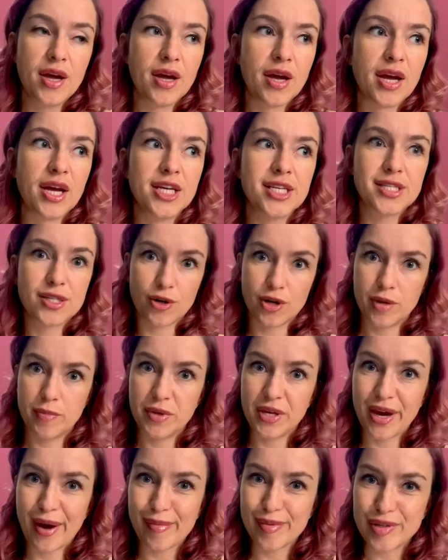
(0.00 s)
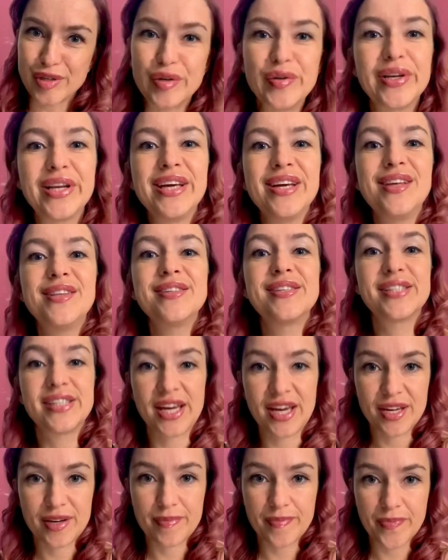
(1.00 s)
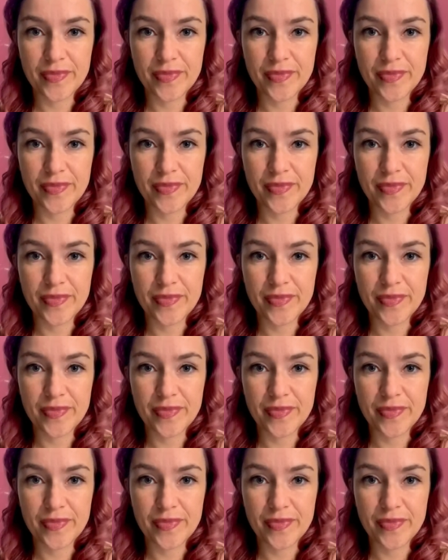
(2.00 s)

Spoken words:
is going to be absolutely insane.